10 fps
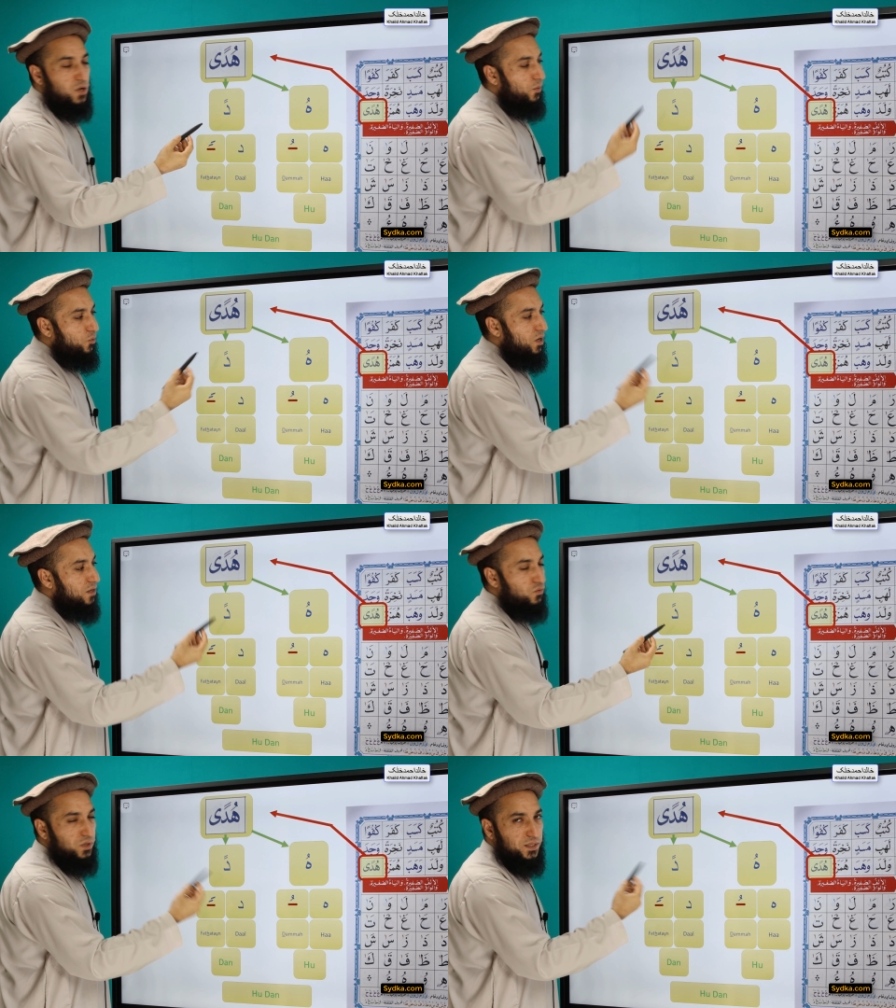We
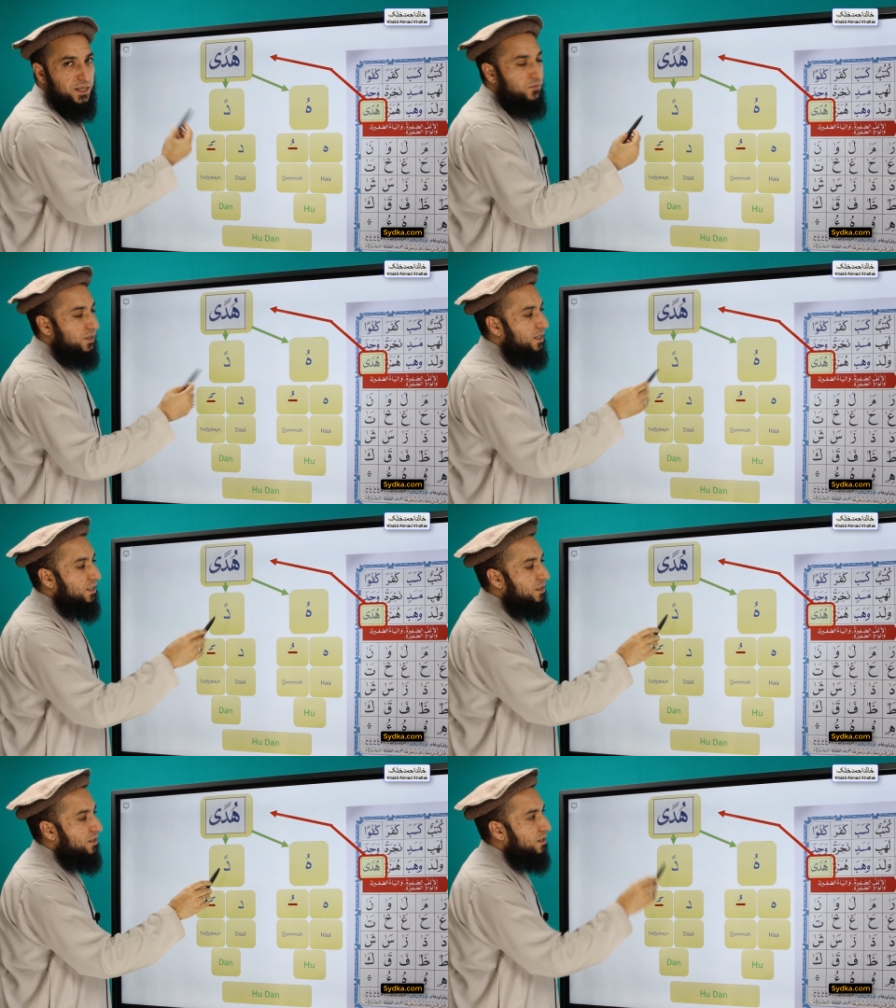pronounce only dal
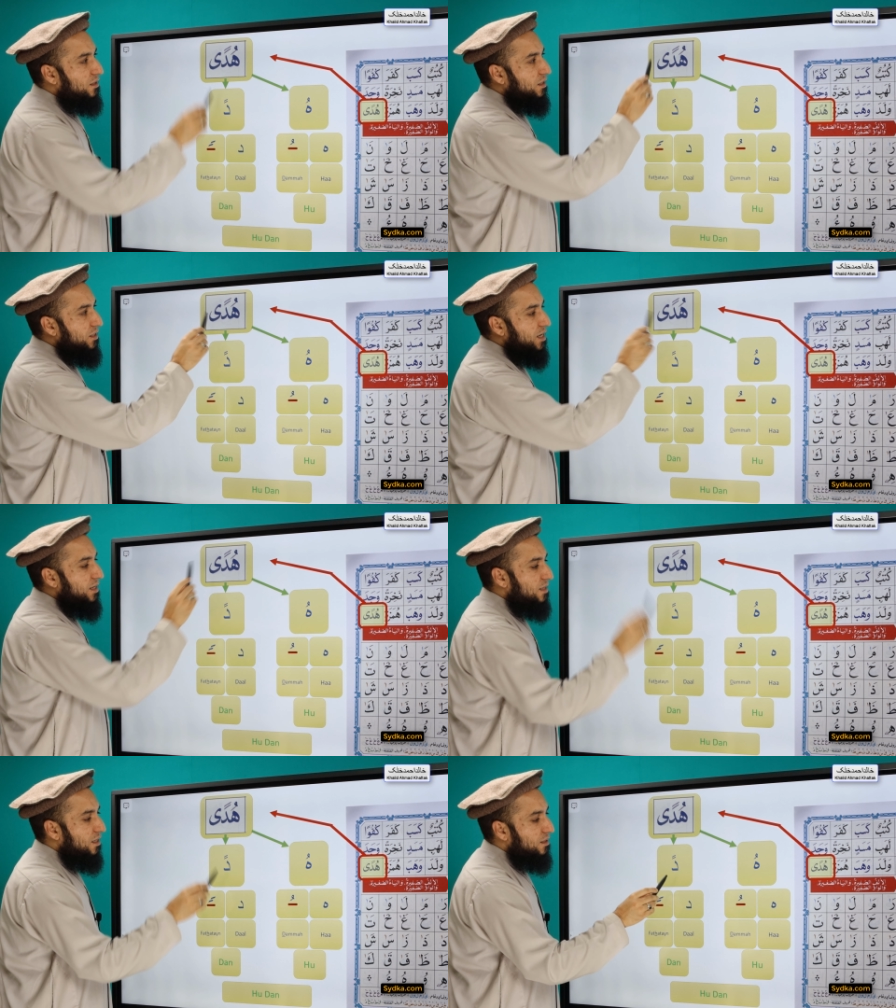fathatain then. Ya
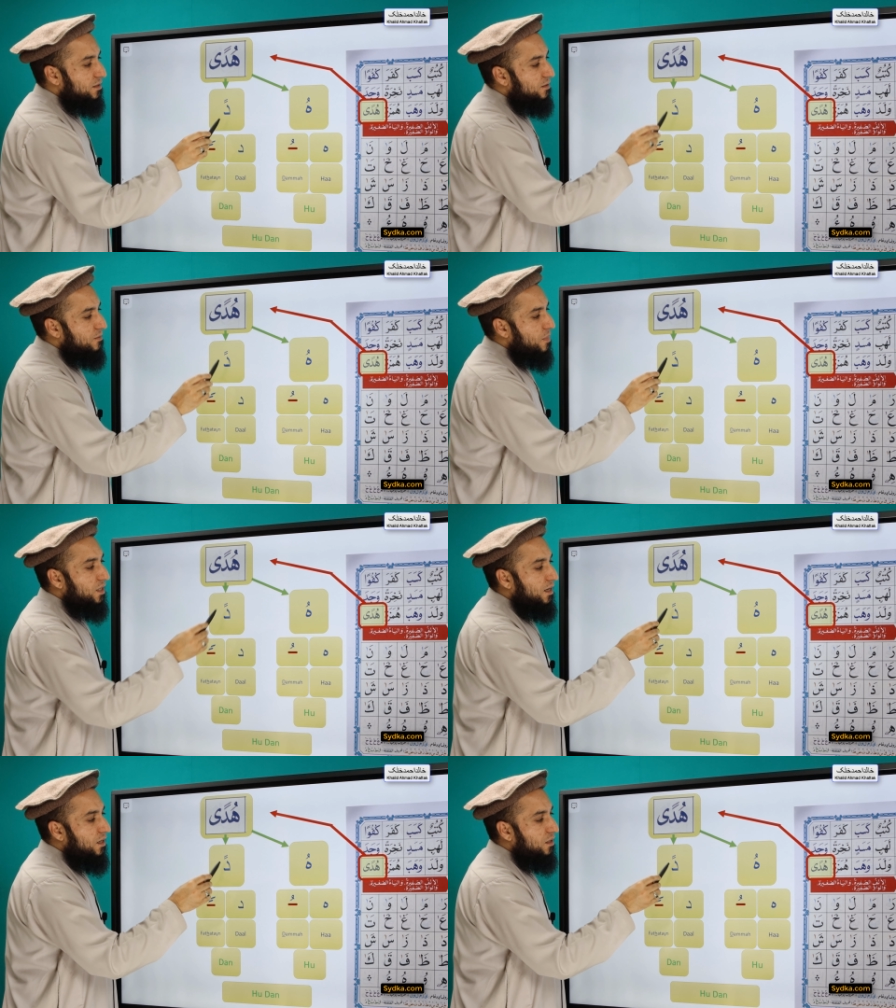is silent,
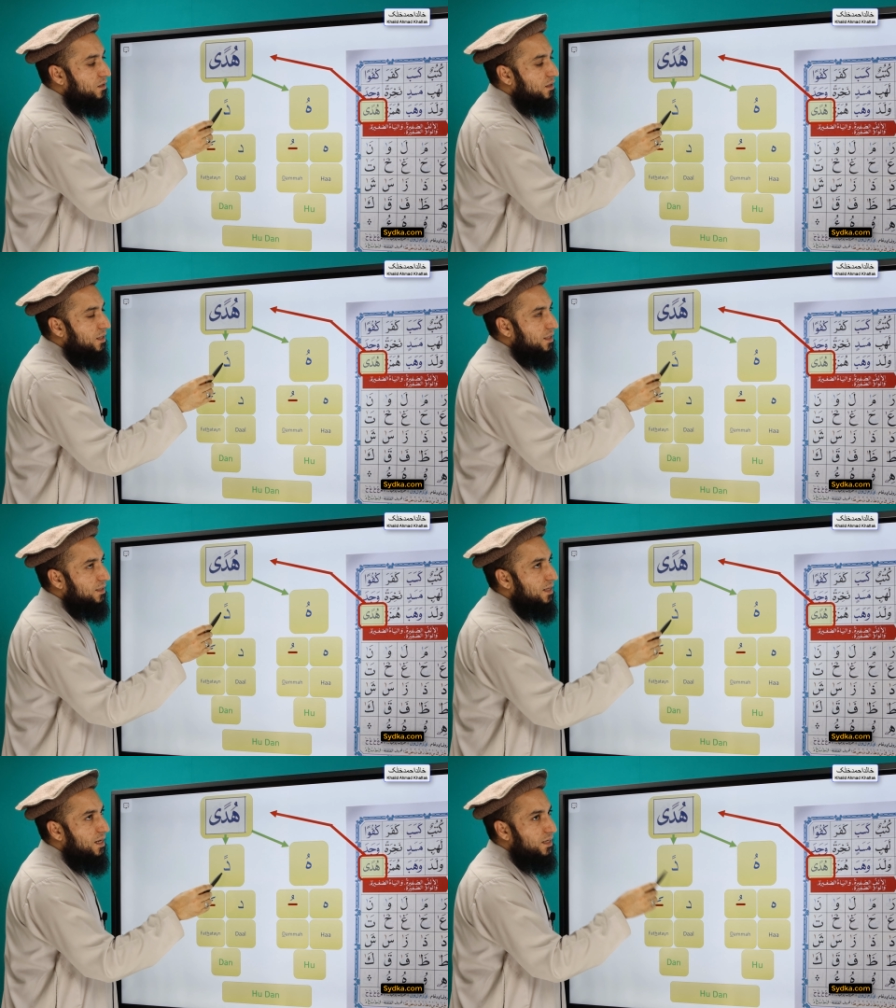and
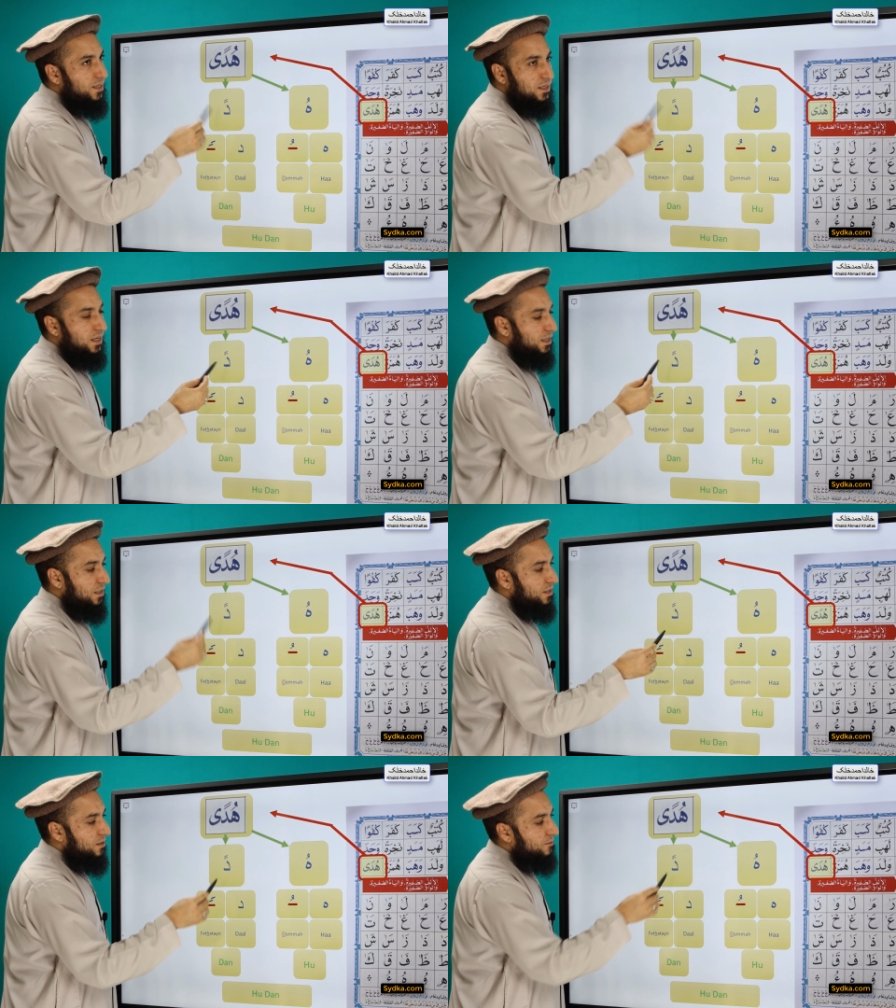dal is a light
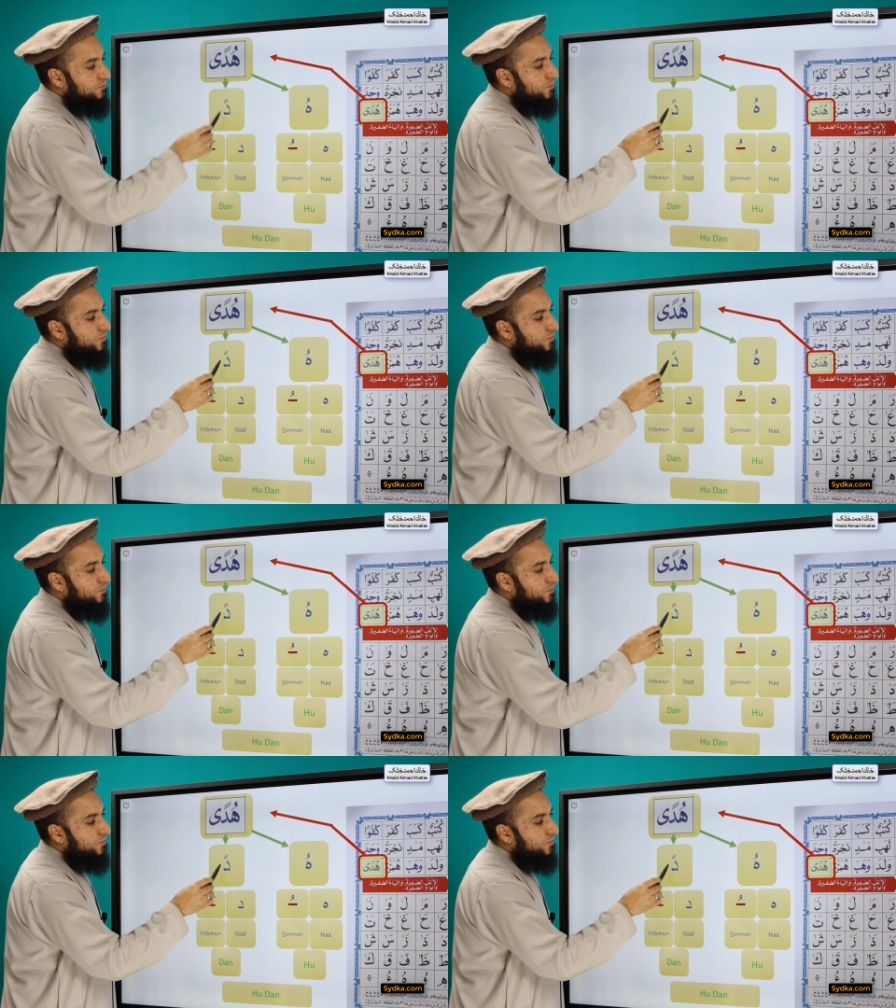letter.